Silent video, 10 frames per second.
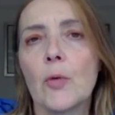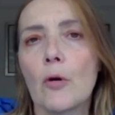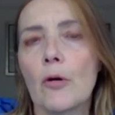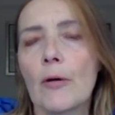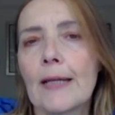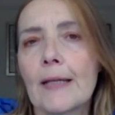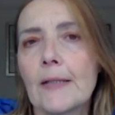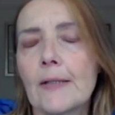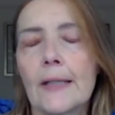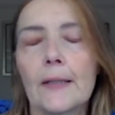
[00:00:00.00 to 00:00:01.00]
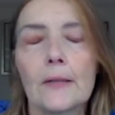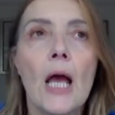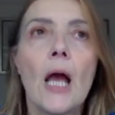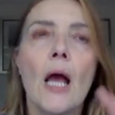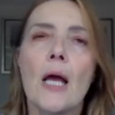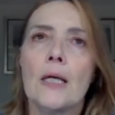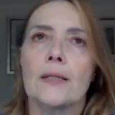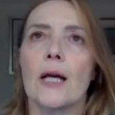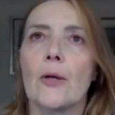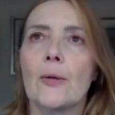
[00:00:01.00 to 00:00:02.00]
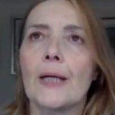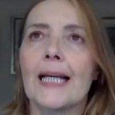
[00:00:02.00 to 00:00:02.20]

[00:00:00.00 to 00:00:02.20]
or agree these things. So